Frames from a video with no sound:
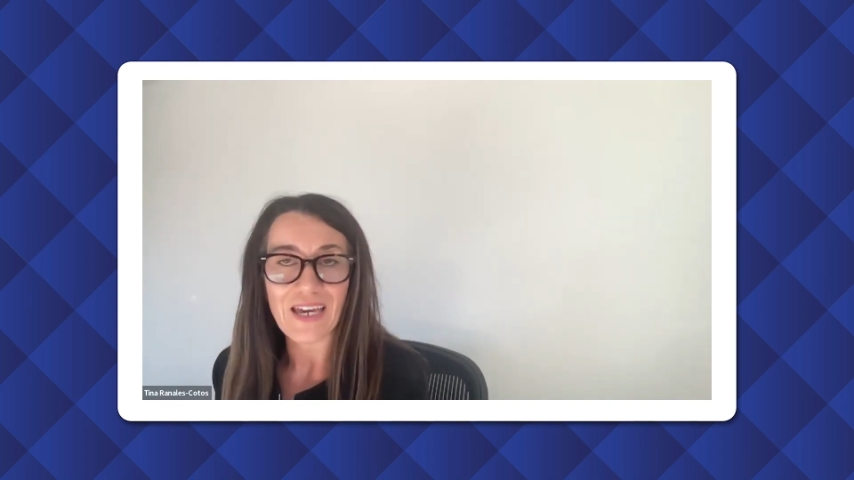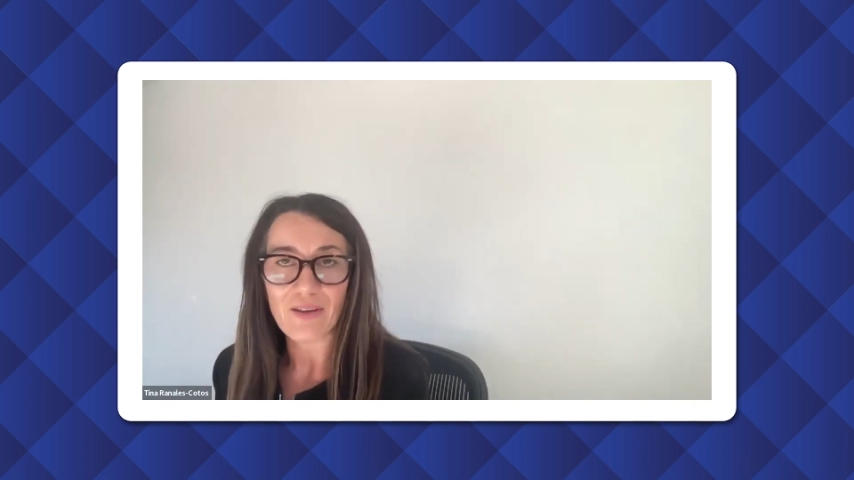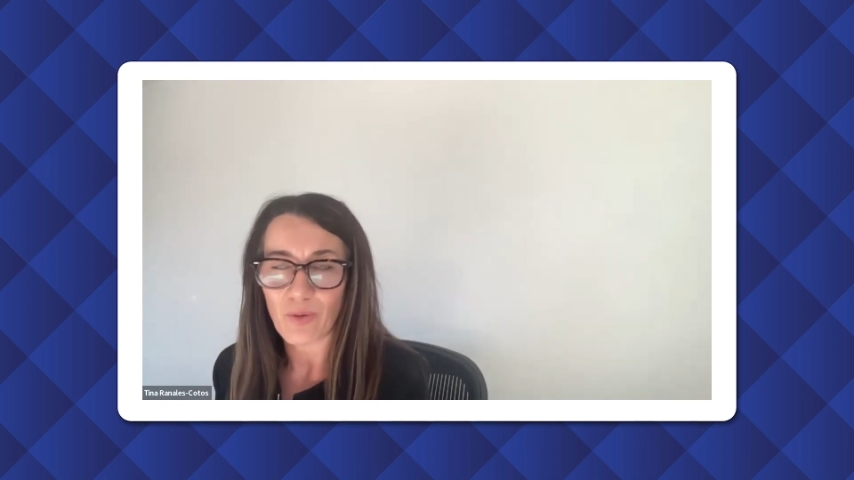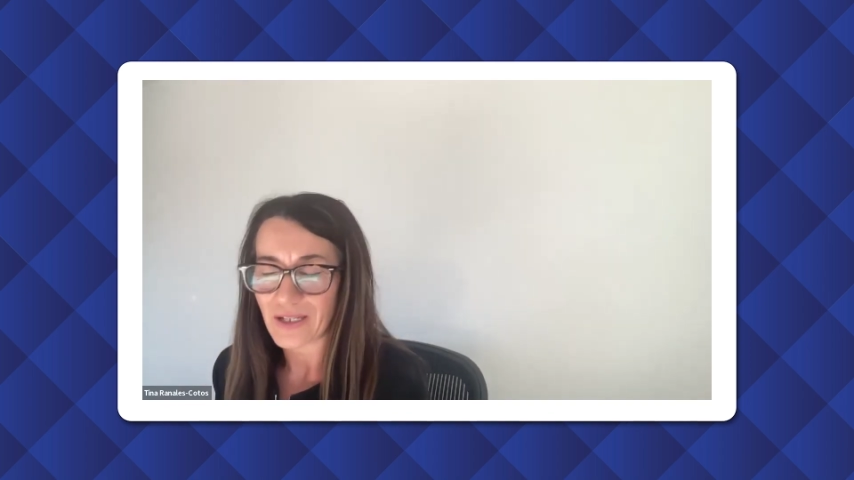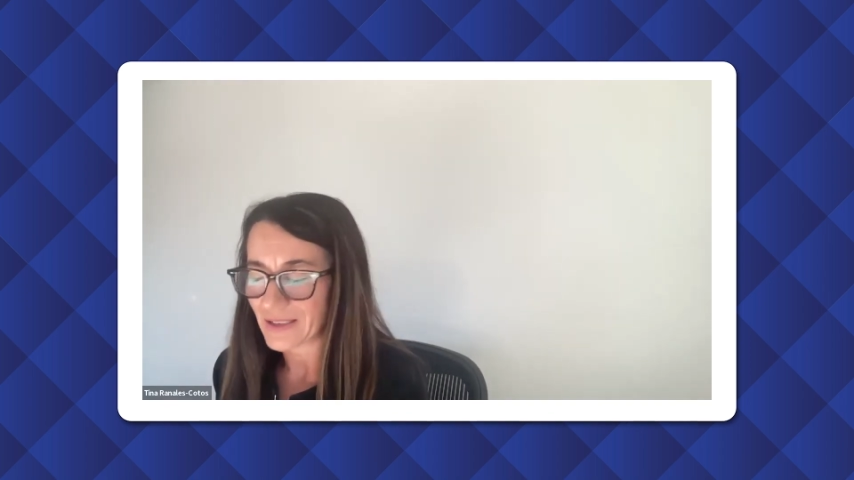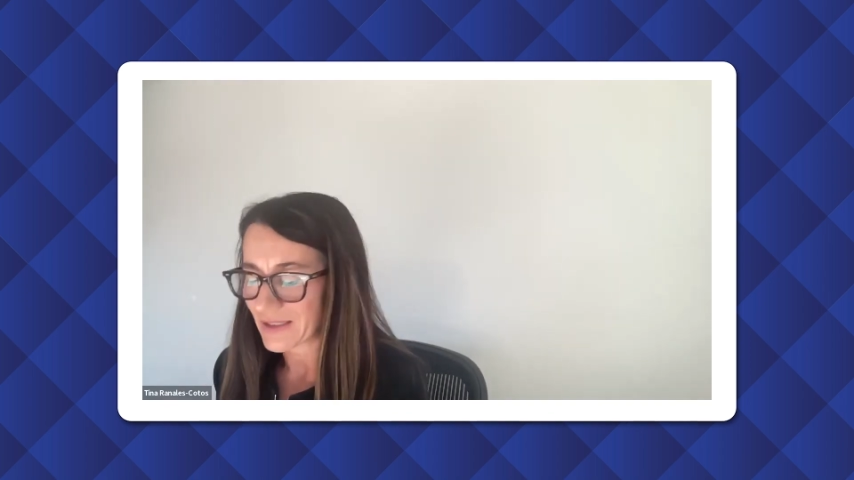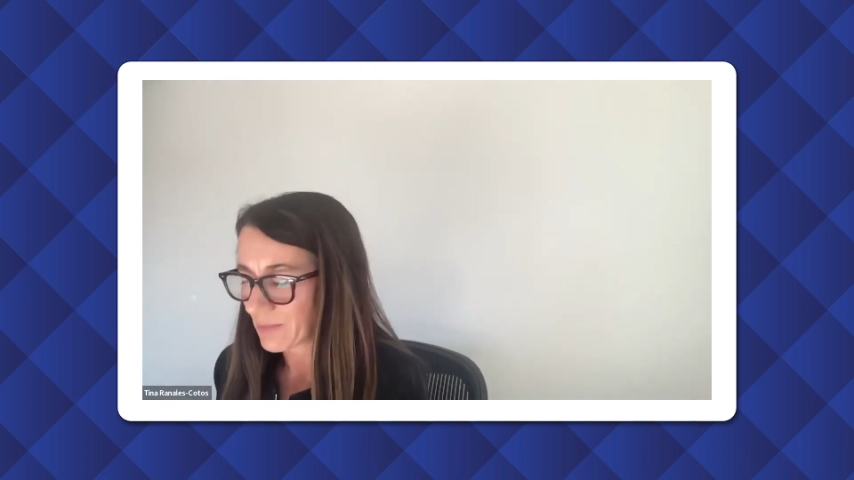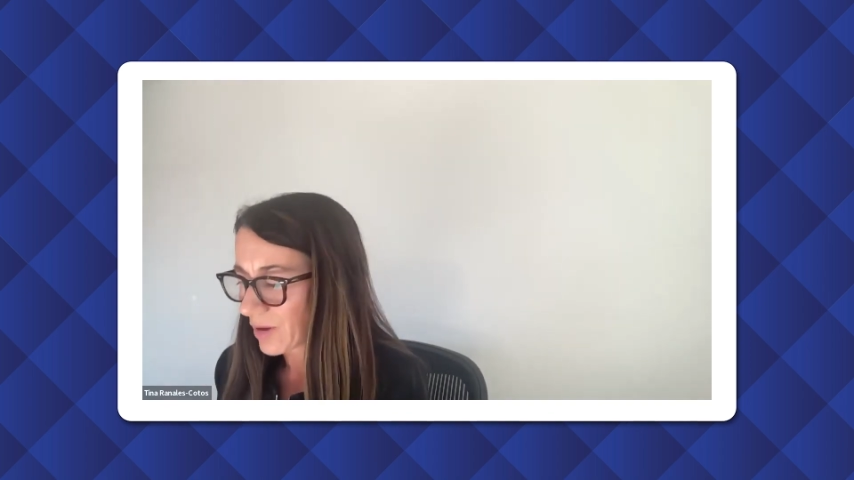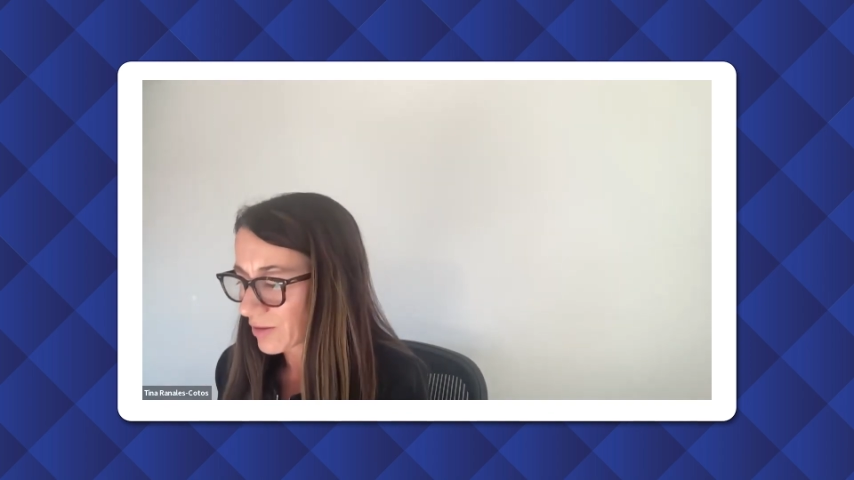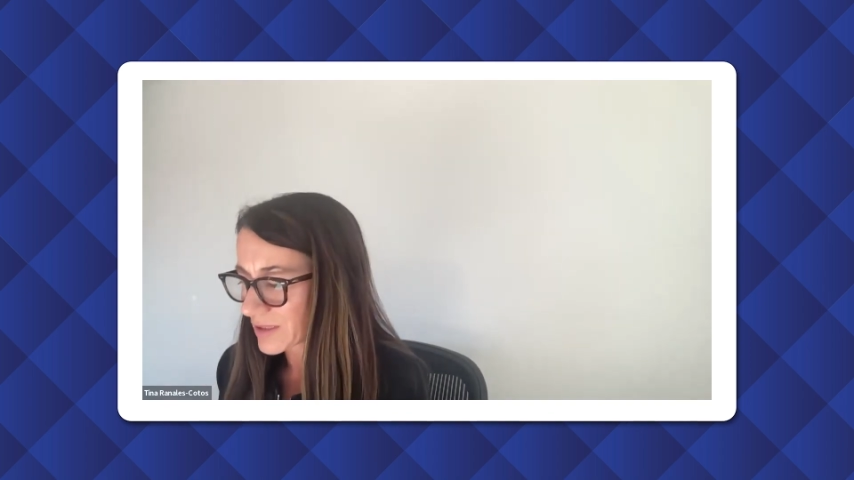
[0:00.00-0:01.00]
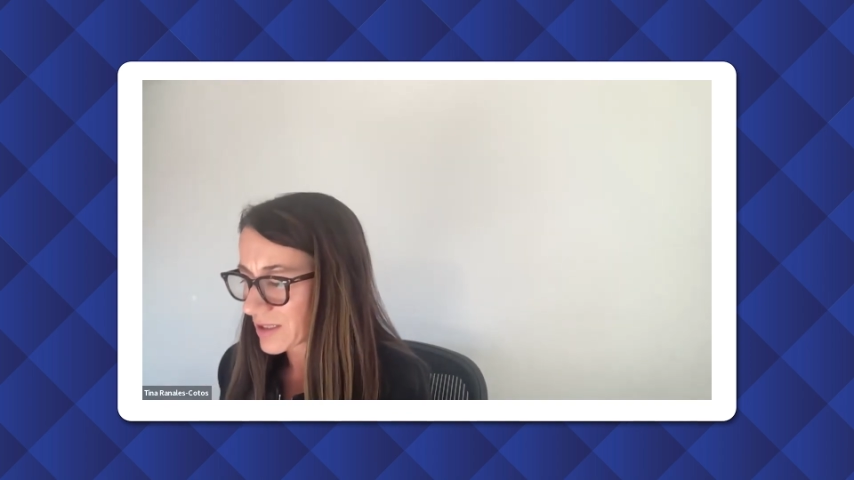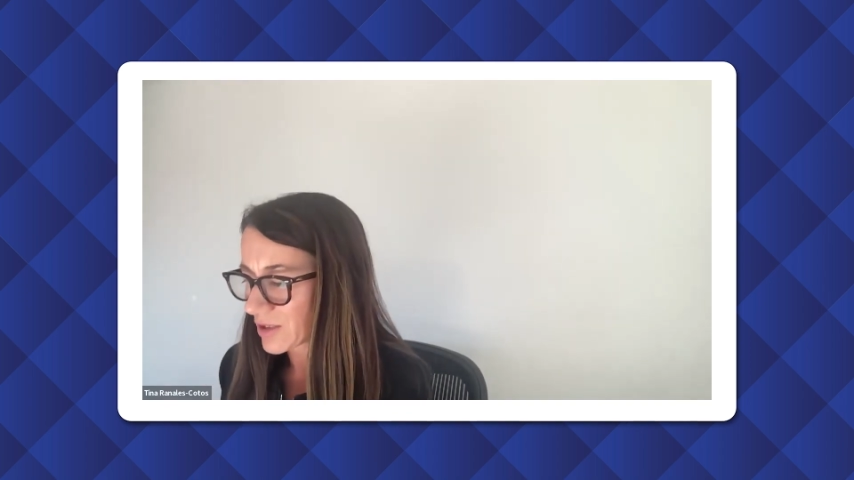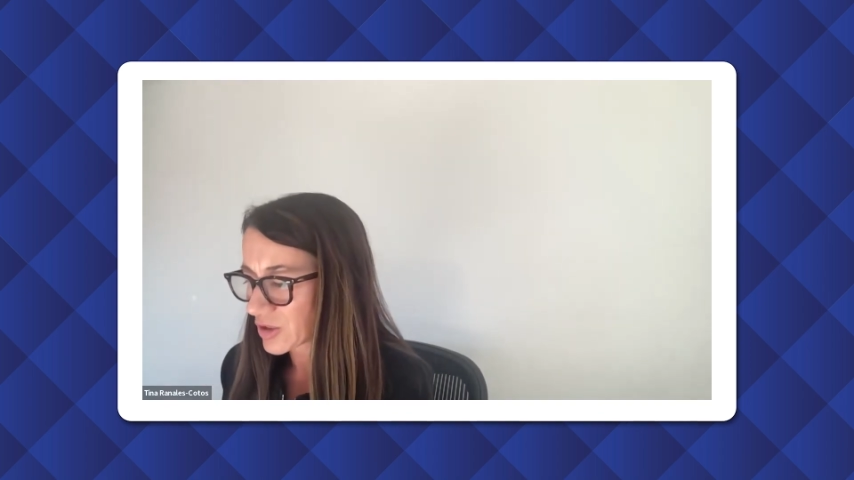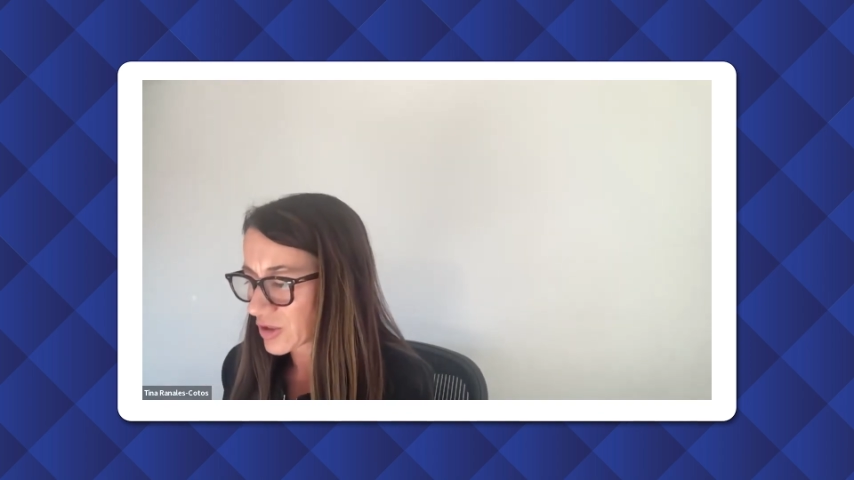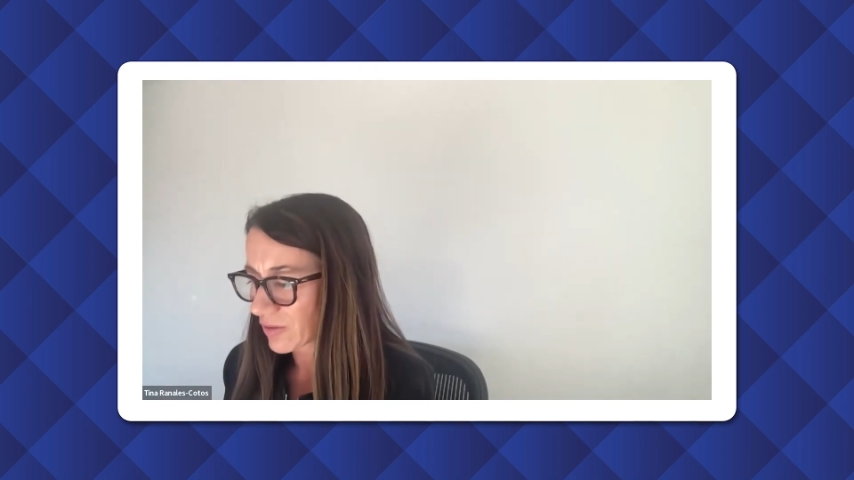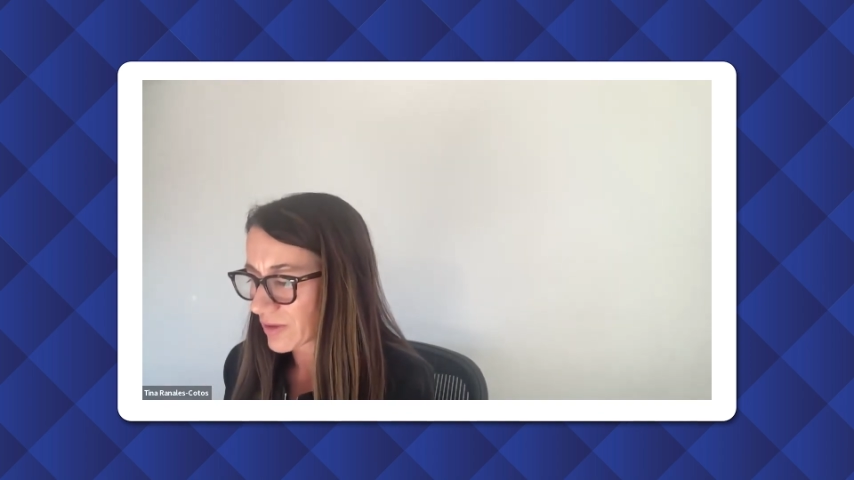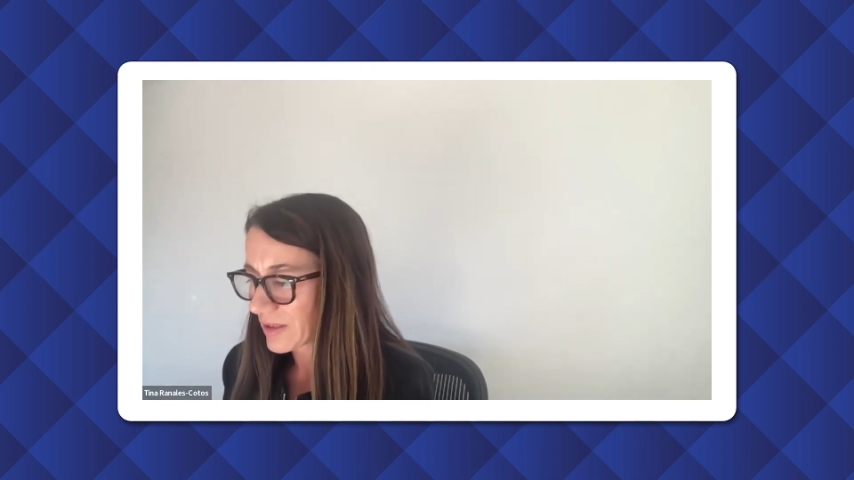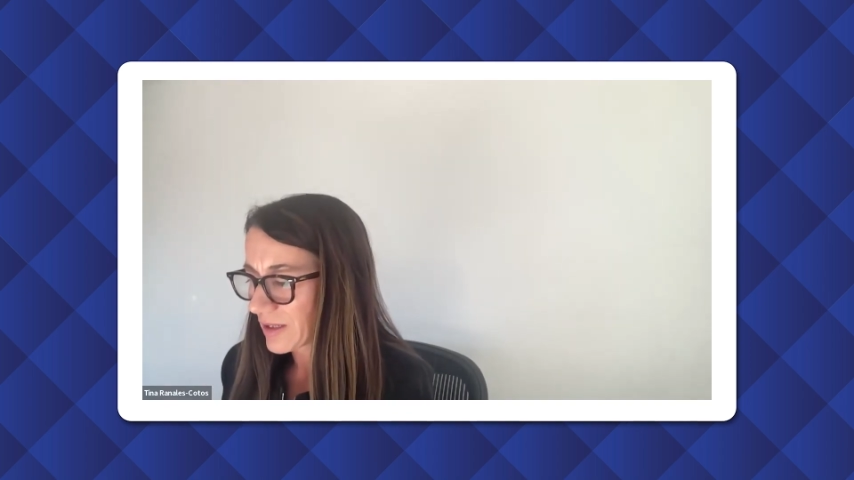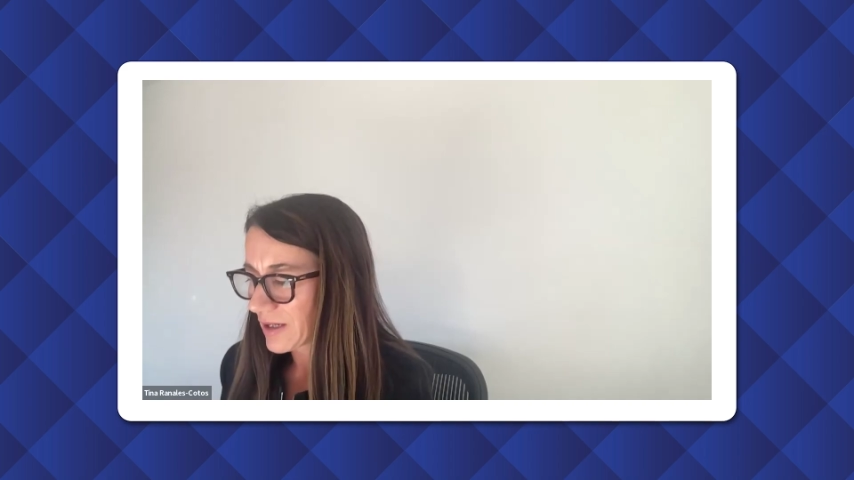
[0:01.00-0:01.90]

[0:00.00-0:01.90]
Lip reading: gateways that Mark's touched on